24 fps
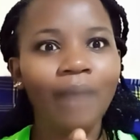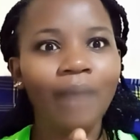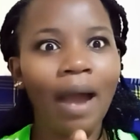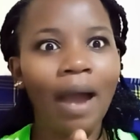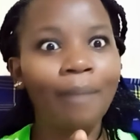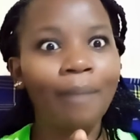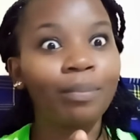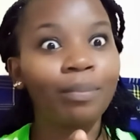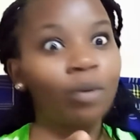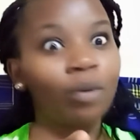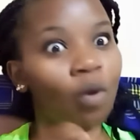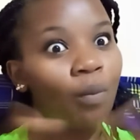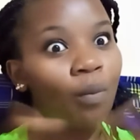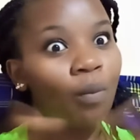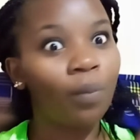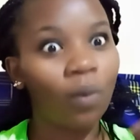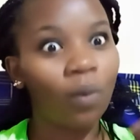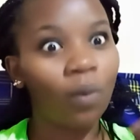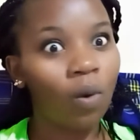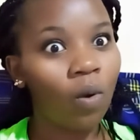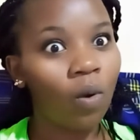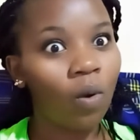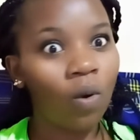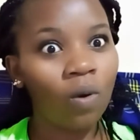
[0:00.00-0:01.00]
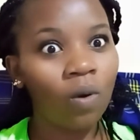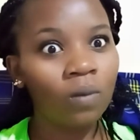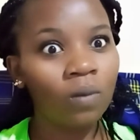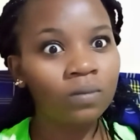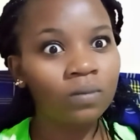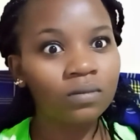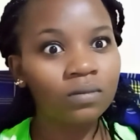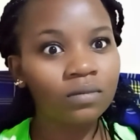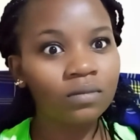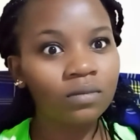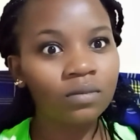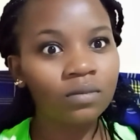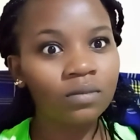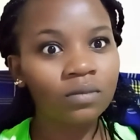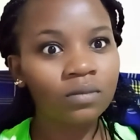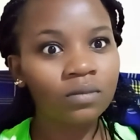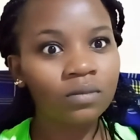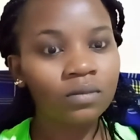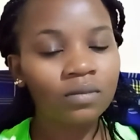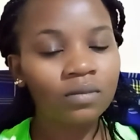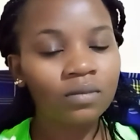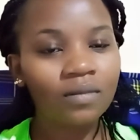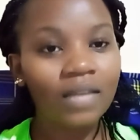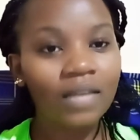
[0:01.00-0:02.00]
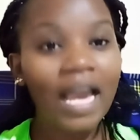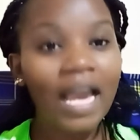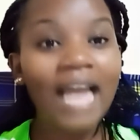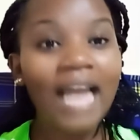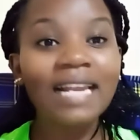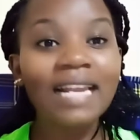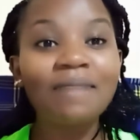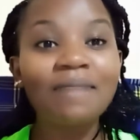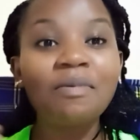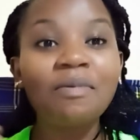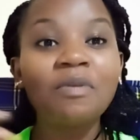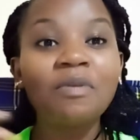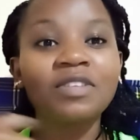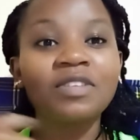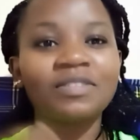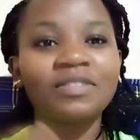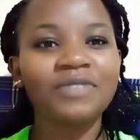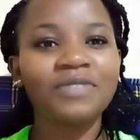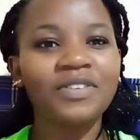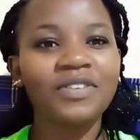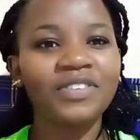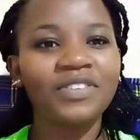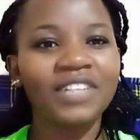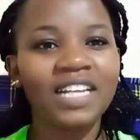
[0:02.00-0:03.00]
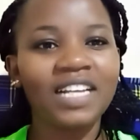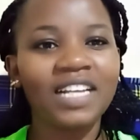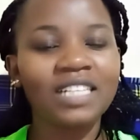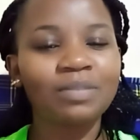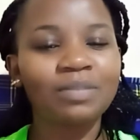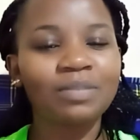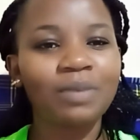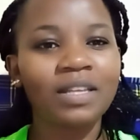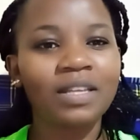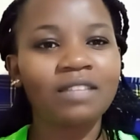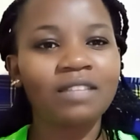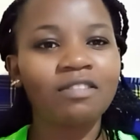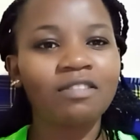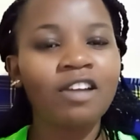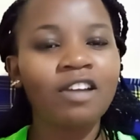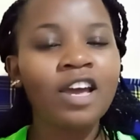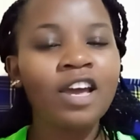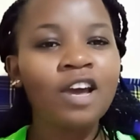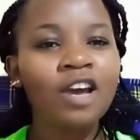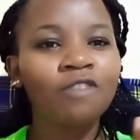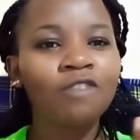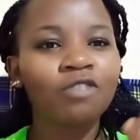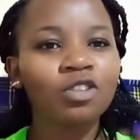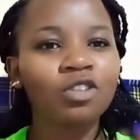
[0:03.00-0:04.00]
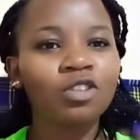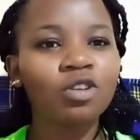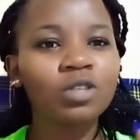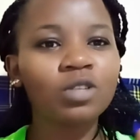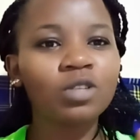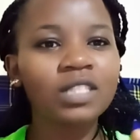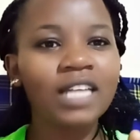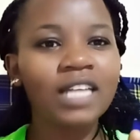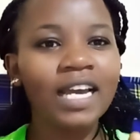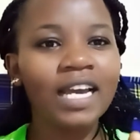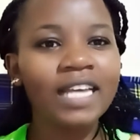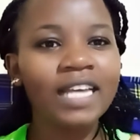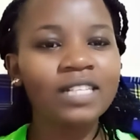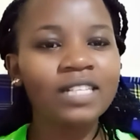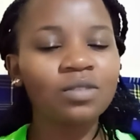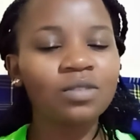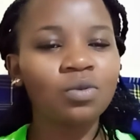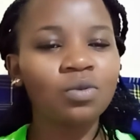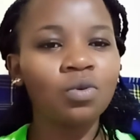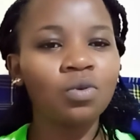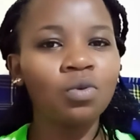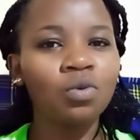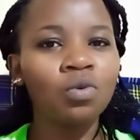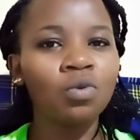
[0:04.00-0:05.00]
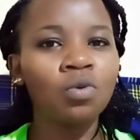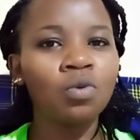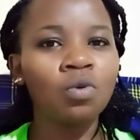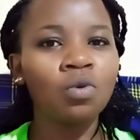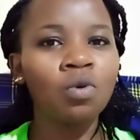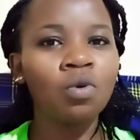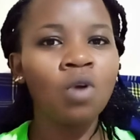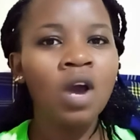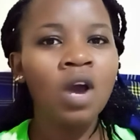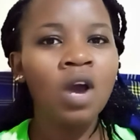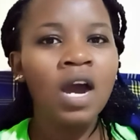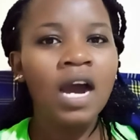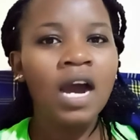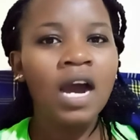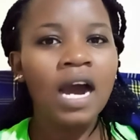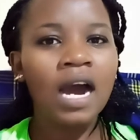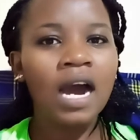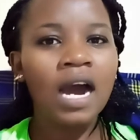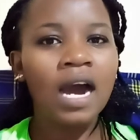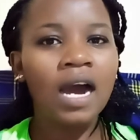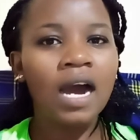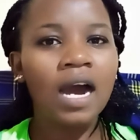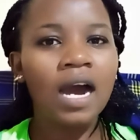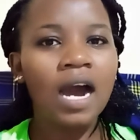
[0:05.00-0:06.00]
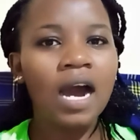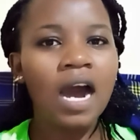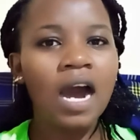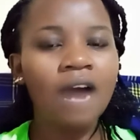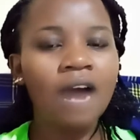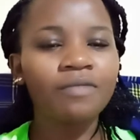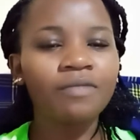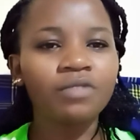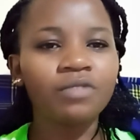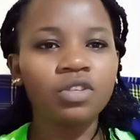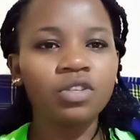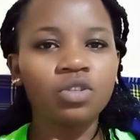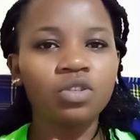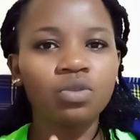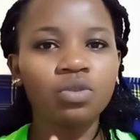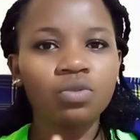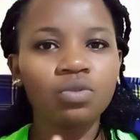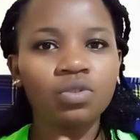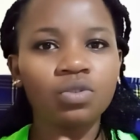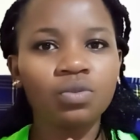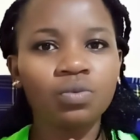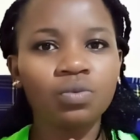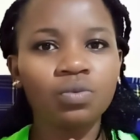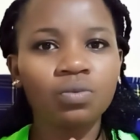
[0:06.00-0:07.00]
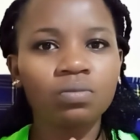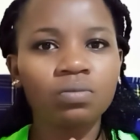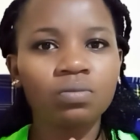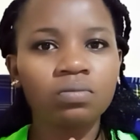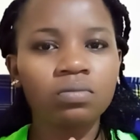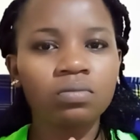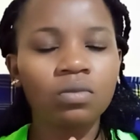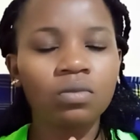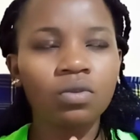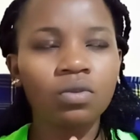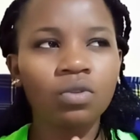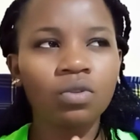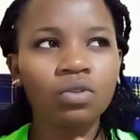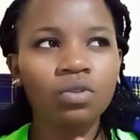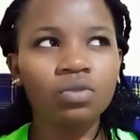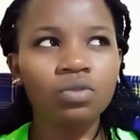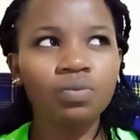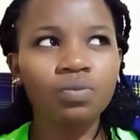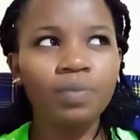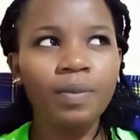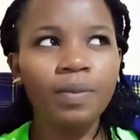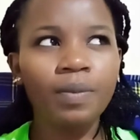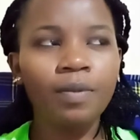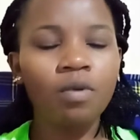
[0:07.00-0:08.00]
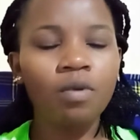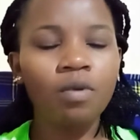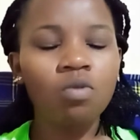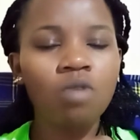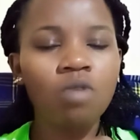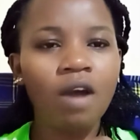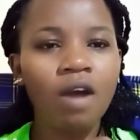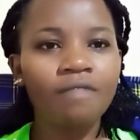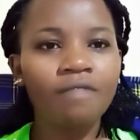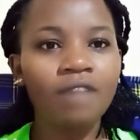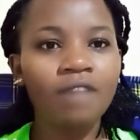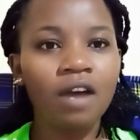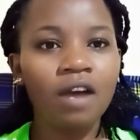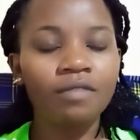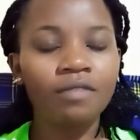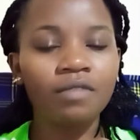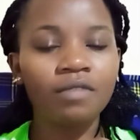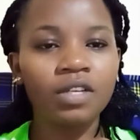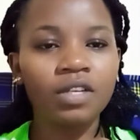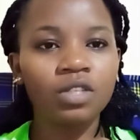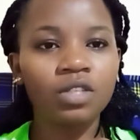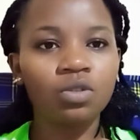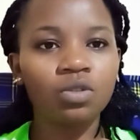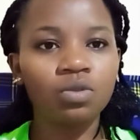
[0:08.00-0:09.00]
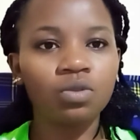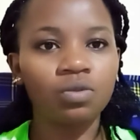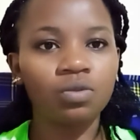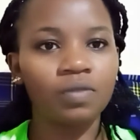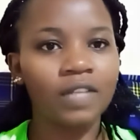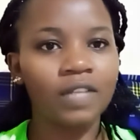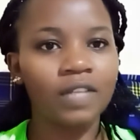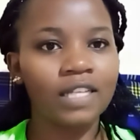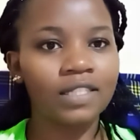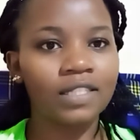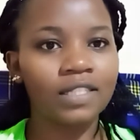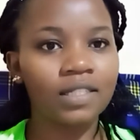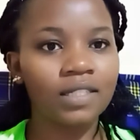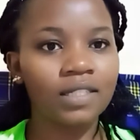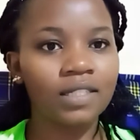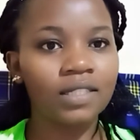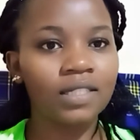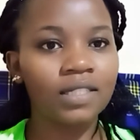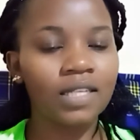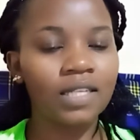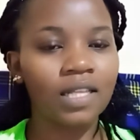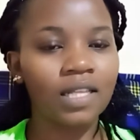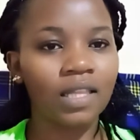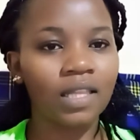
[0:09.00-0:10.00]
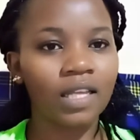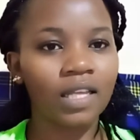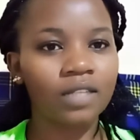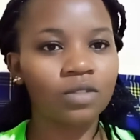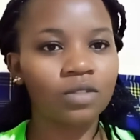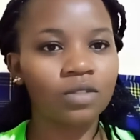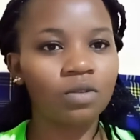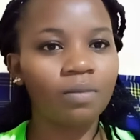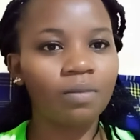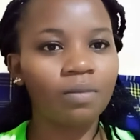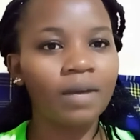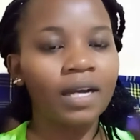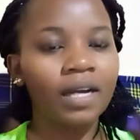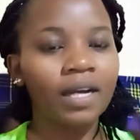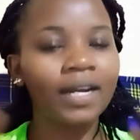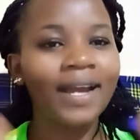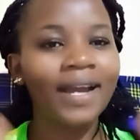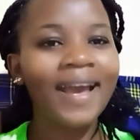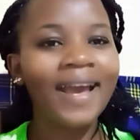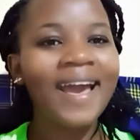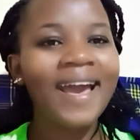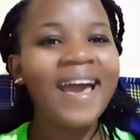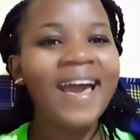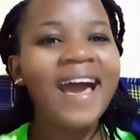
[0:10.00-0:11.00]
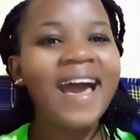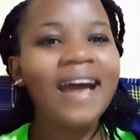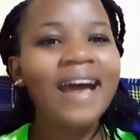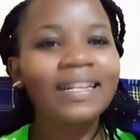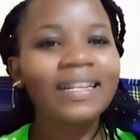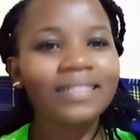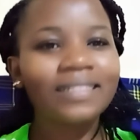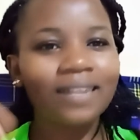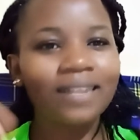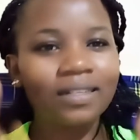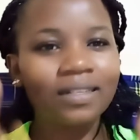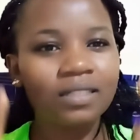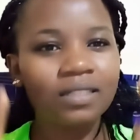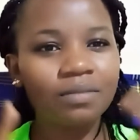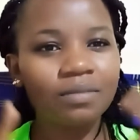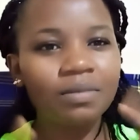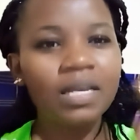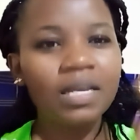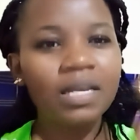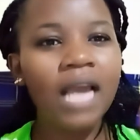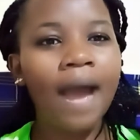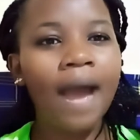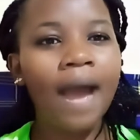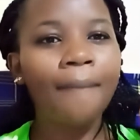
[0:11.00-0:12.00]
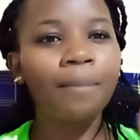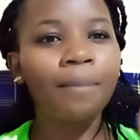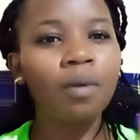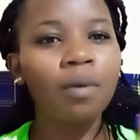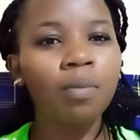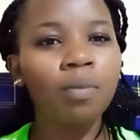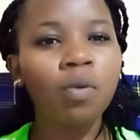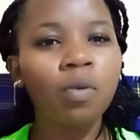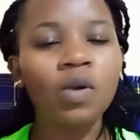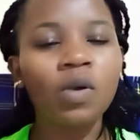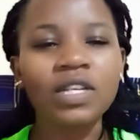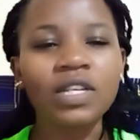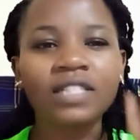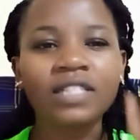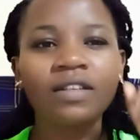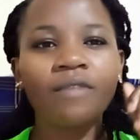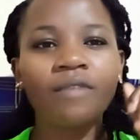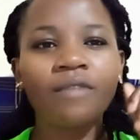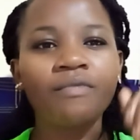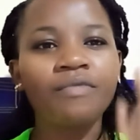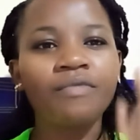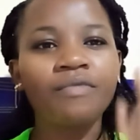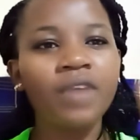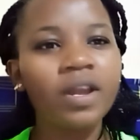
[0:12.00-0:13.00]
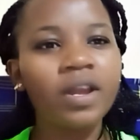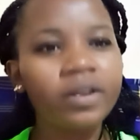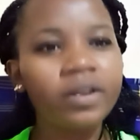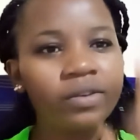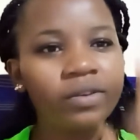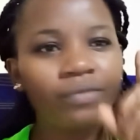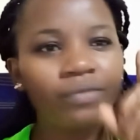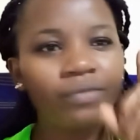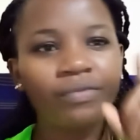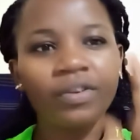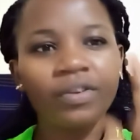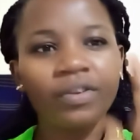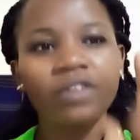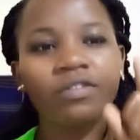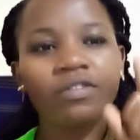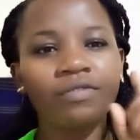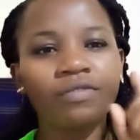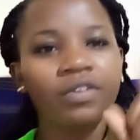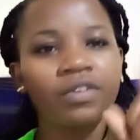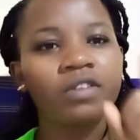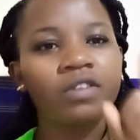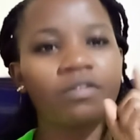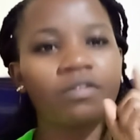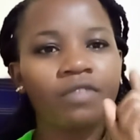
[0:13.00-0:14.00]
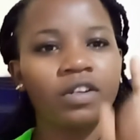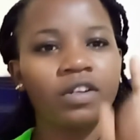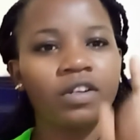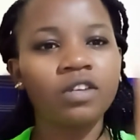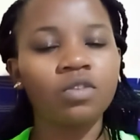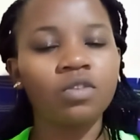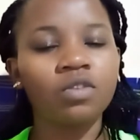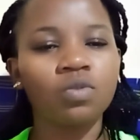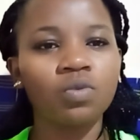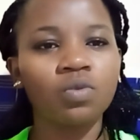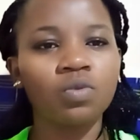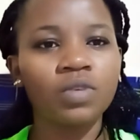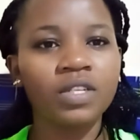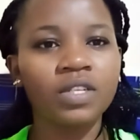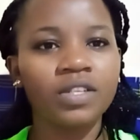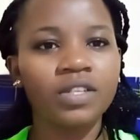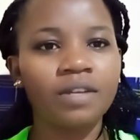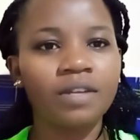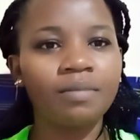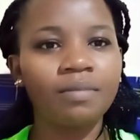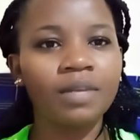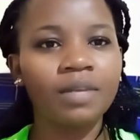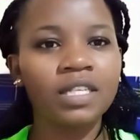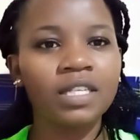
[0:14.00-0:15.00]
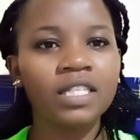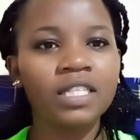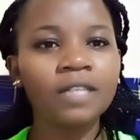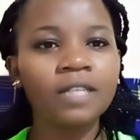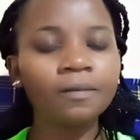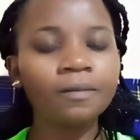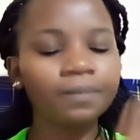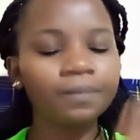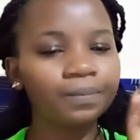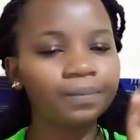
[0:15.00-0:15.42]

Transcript: apopo and Apopo is very nice by the way for those guys who uh, have issues those people who have uh, issues with acidity in their stomach trust me apopo is a very very very very good remedy